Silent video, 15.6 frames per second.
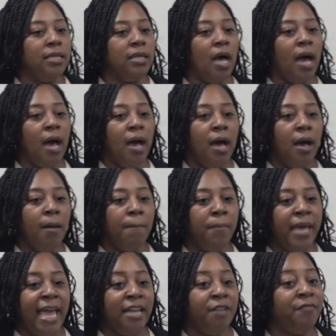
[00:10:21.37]

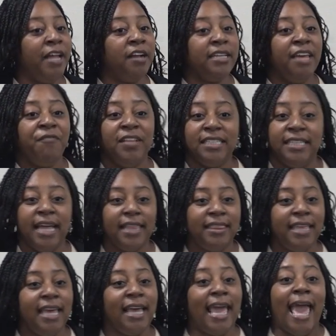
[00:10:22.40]
And if it's
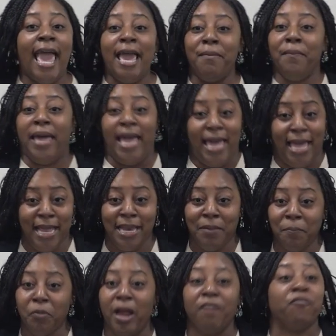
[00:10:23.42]
nothing, amen,
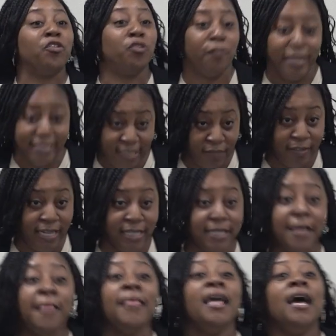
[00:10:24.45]
pray for the rest of us.
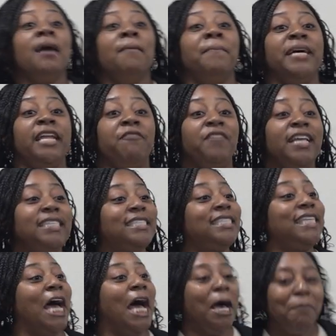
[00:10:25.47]
But if
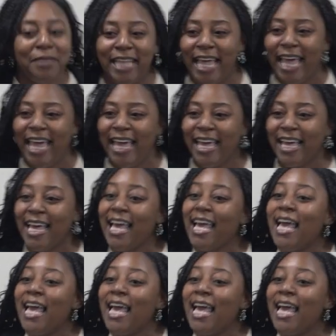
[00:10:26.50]
it's something,